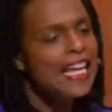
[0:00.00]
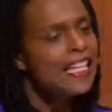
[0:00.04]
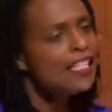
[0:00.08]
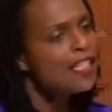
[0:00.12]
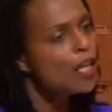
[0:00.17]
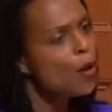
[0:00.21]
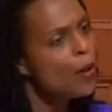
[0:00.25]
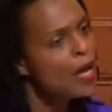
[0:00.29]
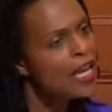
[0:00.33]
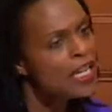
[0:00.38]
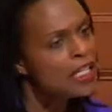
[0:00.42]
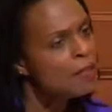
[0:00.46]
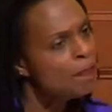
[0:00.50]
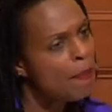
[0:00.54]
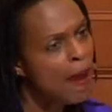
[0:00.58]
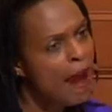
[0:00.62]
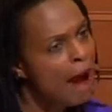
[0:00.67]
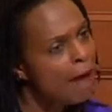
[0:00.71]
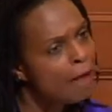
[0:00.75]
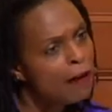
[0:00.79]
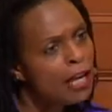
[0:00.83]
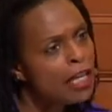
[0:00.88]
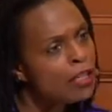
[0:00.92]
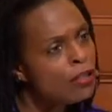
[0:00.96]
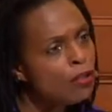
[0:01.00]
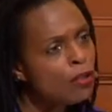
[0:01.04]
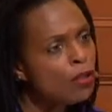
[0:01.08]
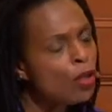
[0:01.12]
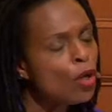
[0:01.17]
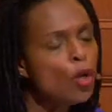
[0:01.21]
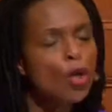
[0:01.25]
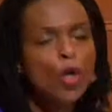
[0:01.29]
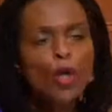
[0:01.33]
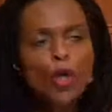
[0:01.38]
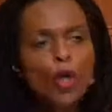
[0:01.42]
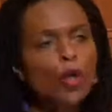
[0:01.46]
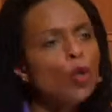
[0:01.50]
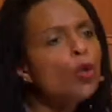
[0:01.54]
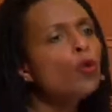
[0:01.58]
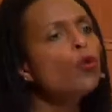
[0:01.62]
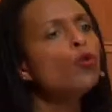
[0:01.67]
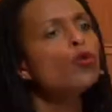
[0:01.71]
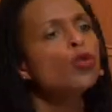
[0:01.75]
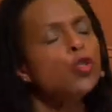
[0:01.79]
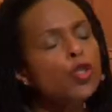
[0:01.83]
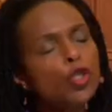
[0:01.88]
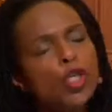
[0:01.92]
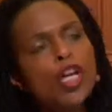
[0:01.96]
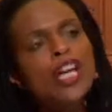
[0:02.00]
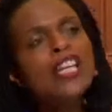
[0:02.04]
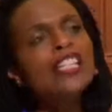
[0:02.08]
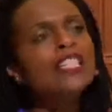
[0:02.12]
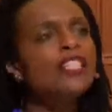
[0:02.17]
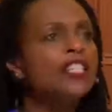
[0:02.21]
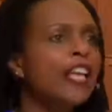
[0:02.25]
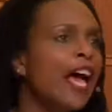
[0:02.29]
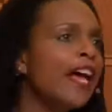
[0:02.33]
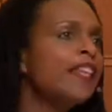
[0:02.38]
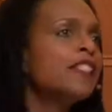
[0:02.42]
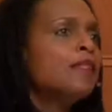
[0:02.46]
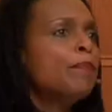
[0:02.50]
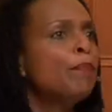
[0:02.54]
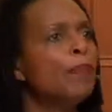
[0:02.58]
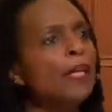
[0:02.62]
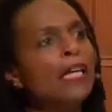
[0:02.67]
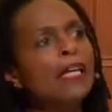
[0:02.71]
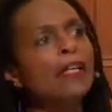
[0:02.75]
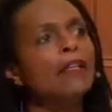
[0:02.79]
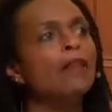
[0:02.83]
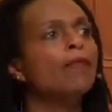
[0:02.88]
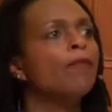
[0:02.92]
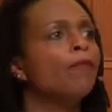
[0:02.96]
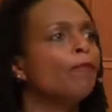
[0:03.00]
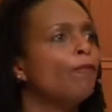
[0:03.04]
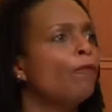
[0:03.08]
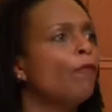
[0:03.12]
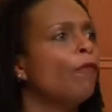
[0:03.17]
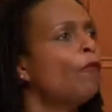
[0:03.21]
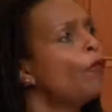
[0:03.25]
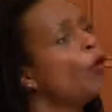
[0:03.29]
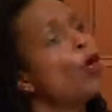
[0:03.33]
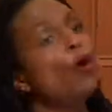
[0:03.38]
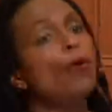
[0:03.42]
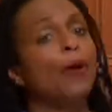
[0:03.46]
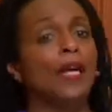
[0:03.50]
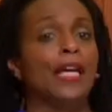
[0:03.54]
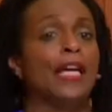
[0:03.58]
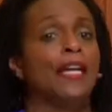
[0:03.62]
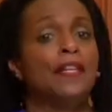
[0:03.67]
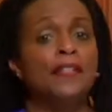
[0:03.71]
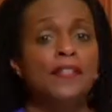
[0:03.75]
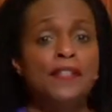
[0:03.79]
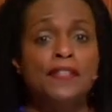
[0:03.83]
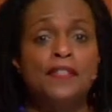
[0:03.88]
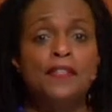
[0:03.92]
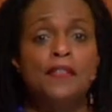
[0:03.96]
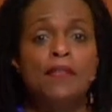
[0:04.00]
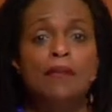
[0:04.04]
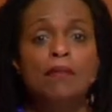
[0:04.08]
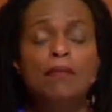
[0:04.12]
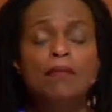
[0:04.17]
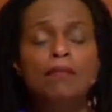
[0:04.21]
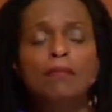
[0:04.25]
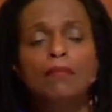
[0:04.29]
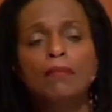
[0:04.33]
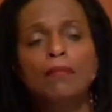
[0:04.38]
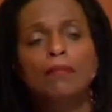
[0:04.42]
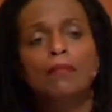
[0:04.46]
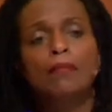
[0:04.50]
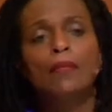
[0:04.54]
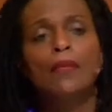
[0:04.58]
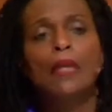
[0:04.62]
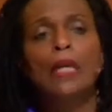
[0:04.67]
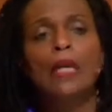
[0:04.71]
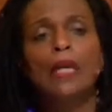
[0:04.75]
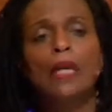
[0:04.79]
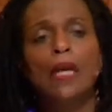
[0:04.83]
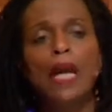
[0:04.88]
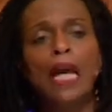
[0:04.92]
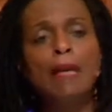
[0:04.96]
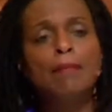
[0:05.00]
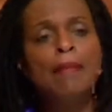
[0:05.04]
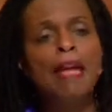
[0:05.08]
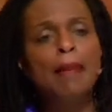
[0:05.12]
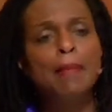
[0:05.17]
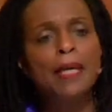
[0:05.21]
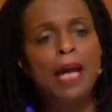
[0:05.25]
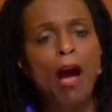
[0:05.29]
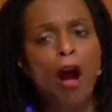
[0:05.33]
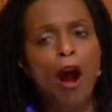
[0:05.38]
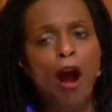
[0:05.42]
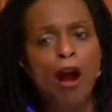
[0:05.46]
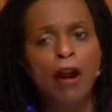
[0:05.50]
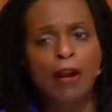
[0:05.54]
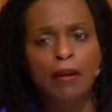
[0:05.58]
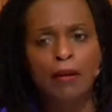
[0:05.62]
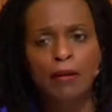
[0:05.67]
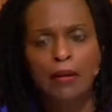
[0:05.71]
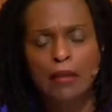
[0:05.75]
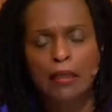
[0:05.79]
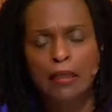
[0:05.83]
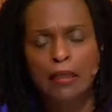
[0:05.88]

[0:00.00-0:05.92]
So his parents, who should just be furious, and maybe are,